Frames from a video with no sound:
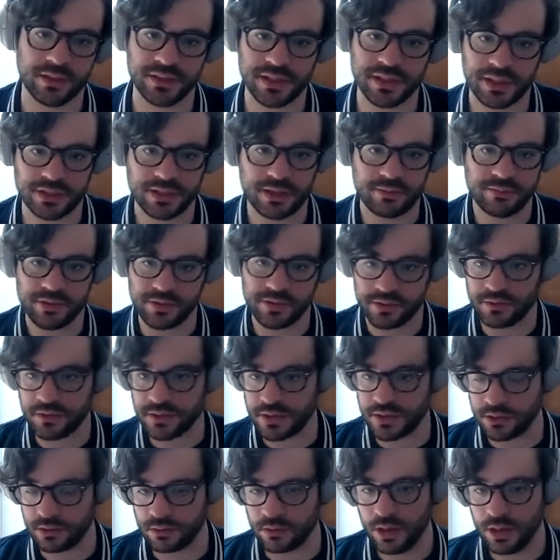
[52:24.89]
Anytime you're
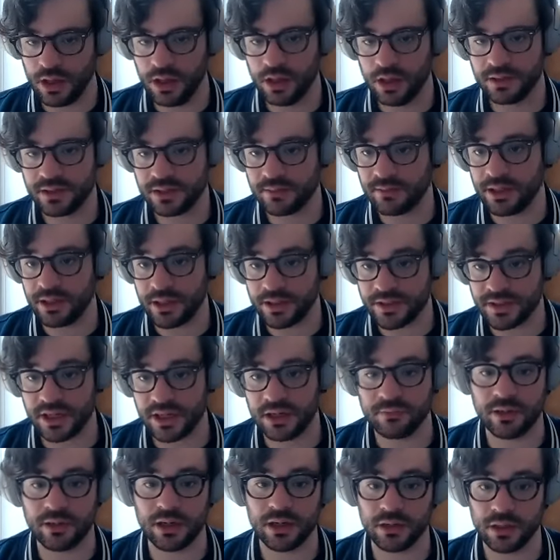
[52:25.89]
using something like
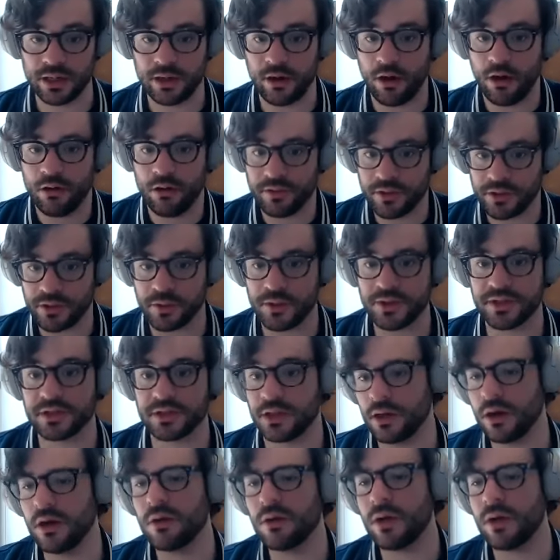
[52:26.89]
cinema, like all the choices,
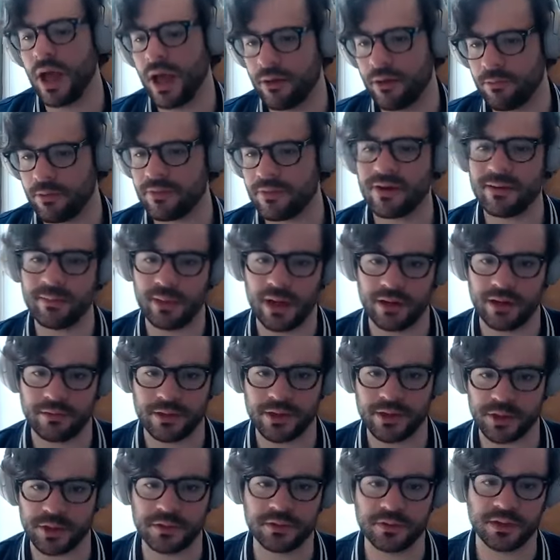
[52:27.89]
like, oh, well, how do we frame it? How do we
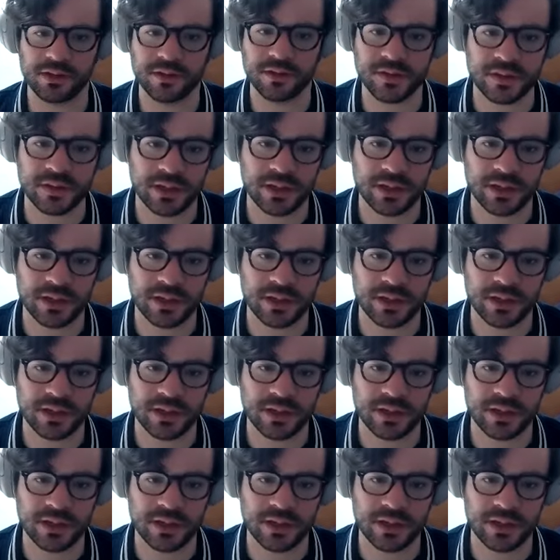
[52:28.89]
shoot this?